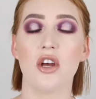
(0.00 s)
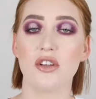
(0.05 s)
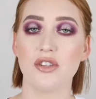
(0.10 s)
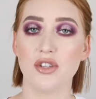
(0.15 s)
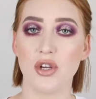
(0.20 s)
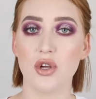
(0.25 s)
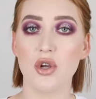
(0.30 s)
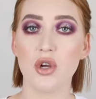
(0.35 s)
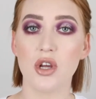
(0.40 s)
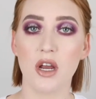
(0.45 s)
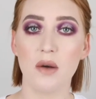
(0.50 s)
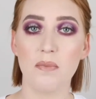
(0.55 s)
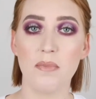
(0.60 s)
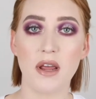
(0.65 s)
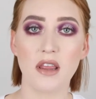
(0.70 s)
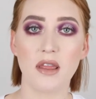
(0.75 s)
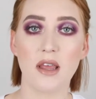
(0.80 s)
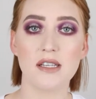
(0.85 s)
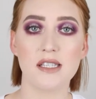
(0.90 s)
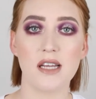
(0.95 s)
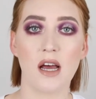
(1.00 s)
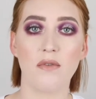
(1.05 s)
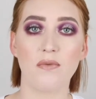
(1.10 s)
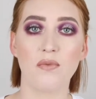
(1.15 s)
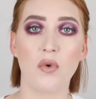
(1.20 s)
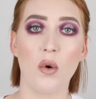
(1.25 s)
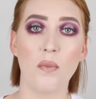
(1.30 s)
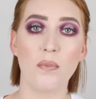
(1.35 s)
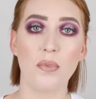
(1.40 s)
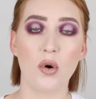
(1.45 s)
So you can pick this
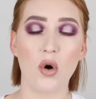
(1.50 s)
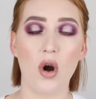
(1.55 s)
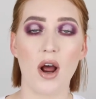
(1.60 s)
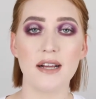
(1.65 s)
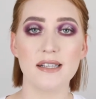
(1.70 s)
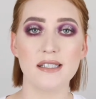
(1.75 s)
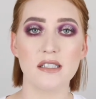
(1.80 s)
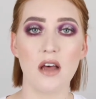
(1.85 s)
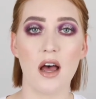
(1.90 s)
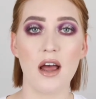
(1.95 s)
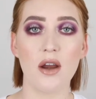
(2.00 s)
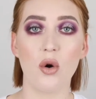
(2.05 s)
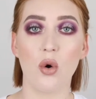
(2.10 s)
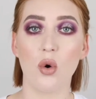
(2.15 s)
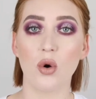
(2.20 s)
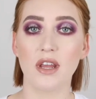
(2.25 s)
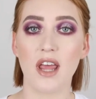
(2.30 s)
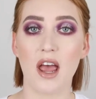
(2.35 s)
up from Priceline or